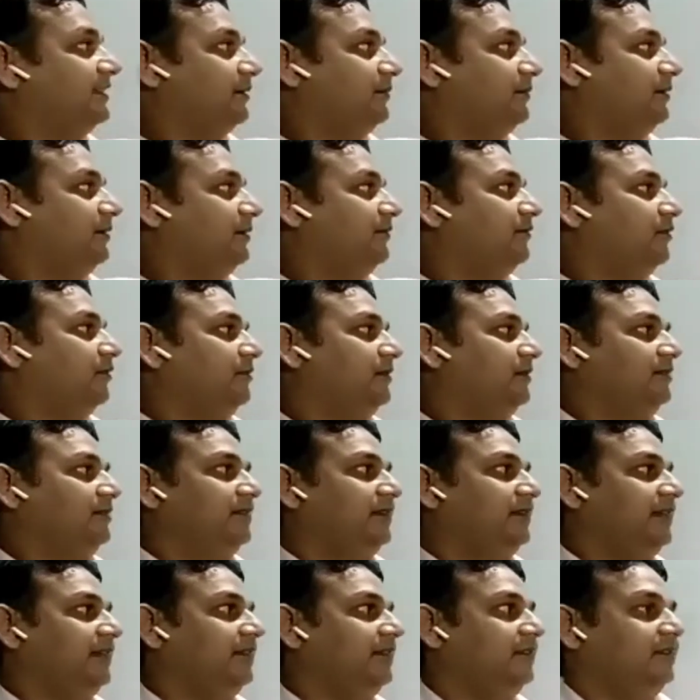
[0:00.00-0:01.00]
Air is coming
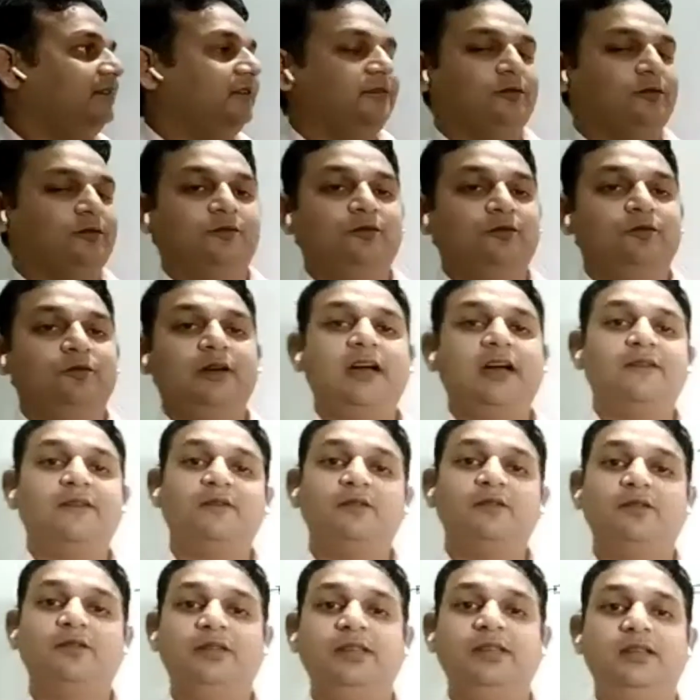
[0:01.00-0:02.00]
from this side. So
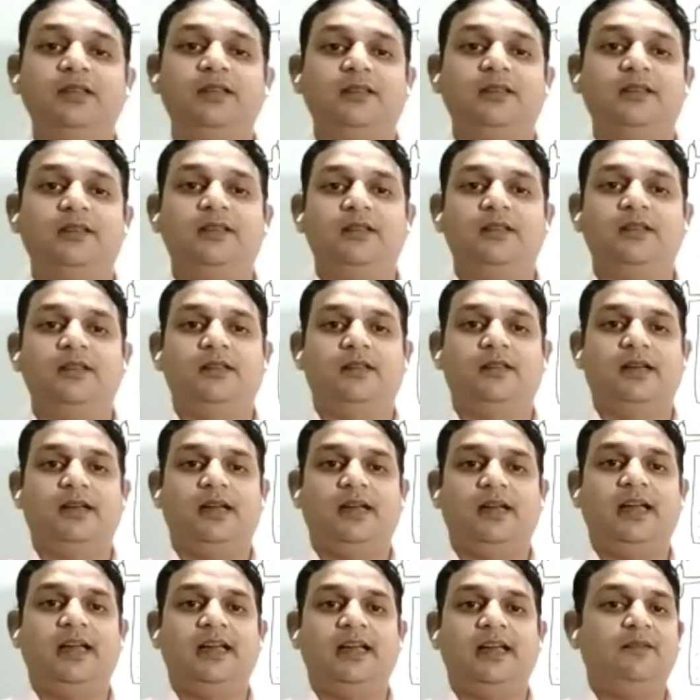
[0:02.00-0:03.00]
you have to see.
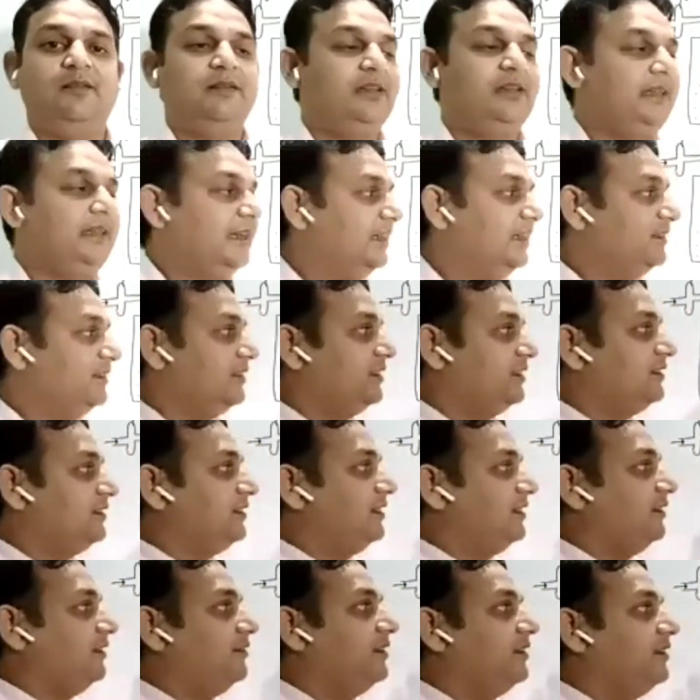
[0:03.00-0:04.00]
Anyone
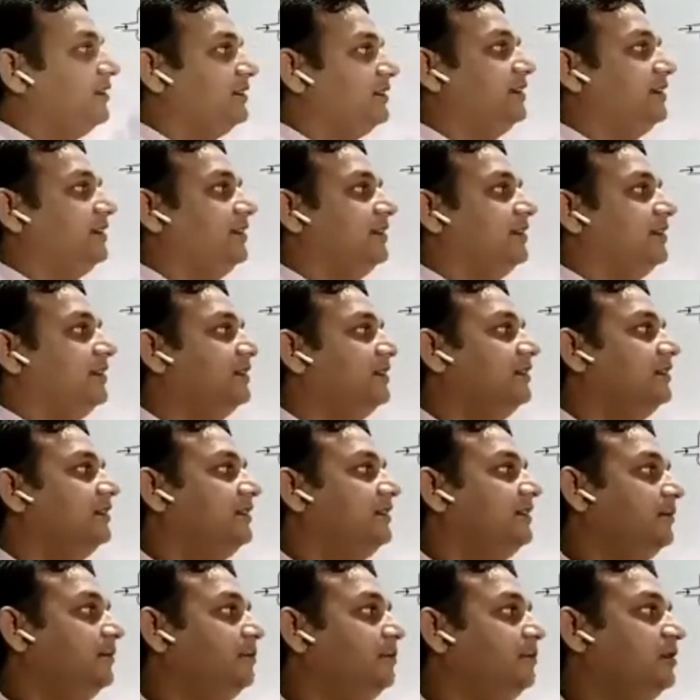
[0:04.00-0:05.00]
can just reverse it.
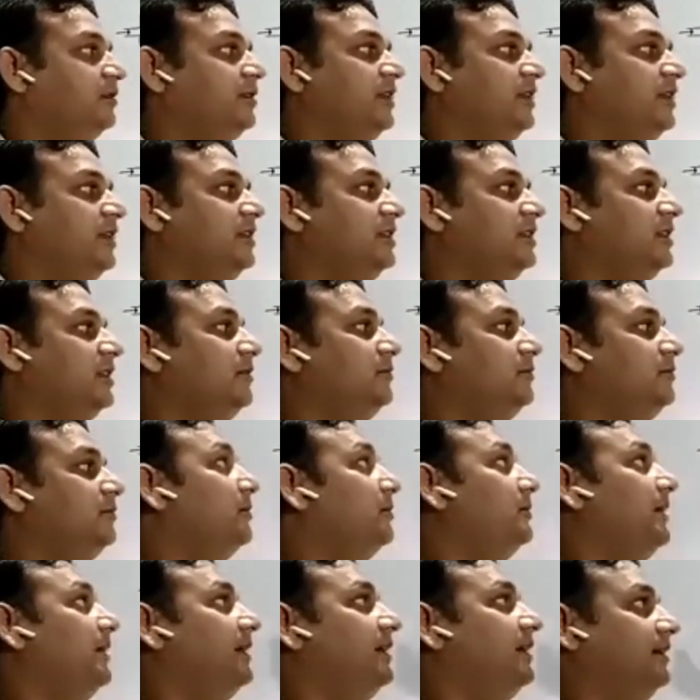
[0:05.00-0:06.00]
They put
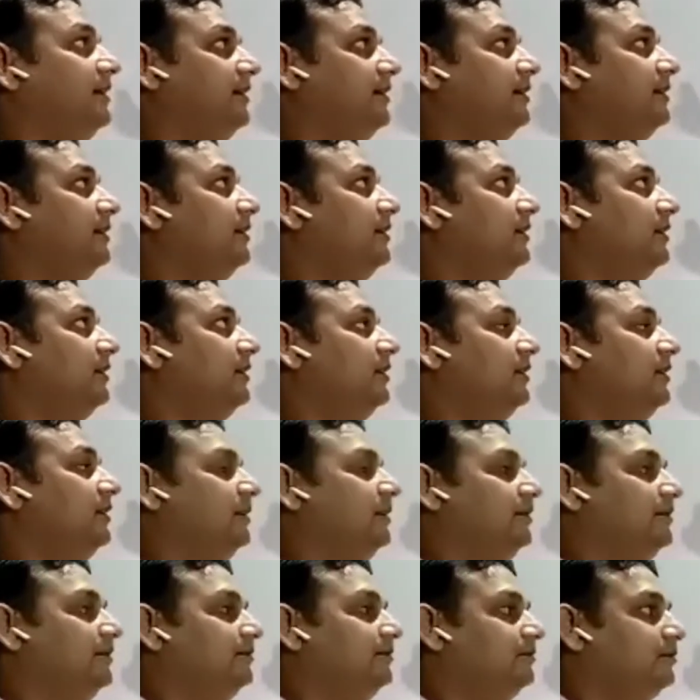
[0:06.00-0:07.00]
suction pump here
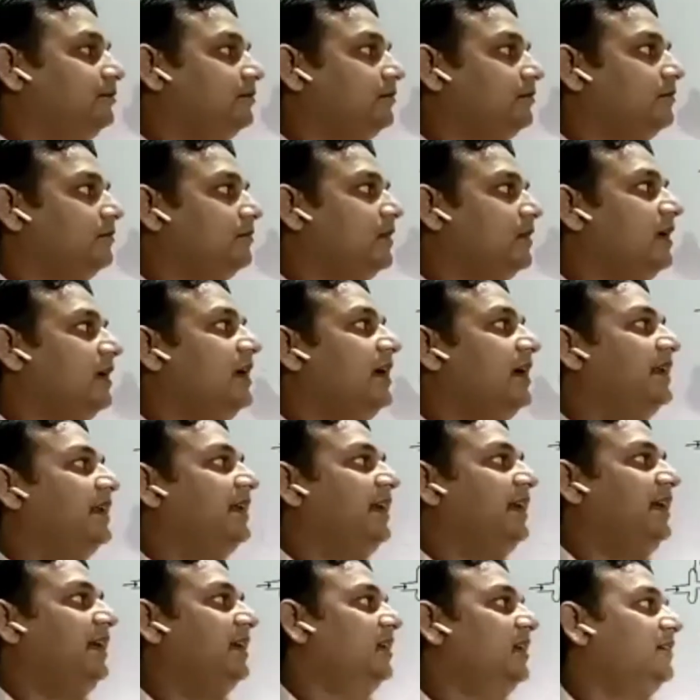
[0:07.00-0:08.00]

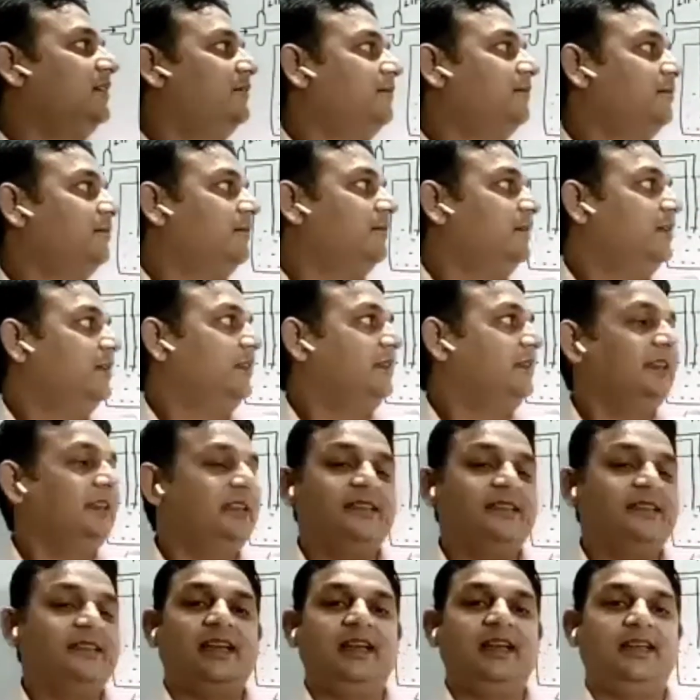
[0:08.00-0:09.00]
and air
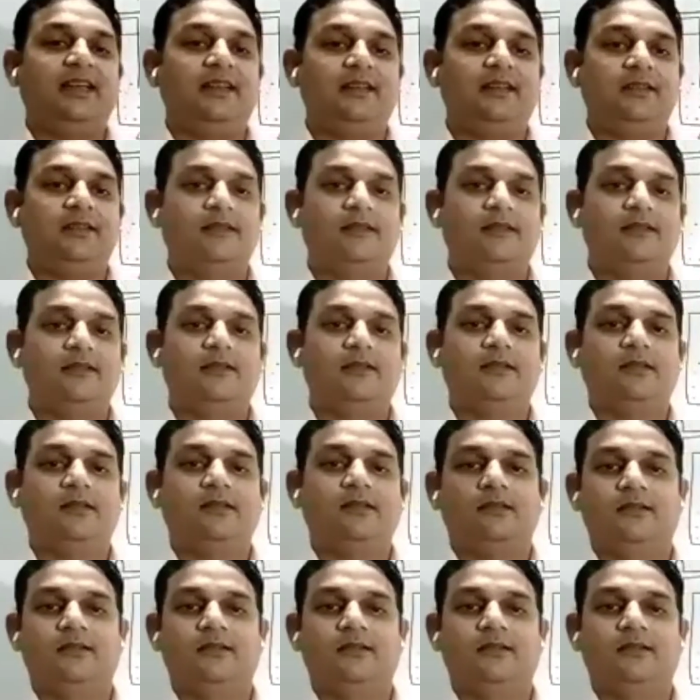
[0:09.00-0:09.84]
this side.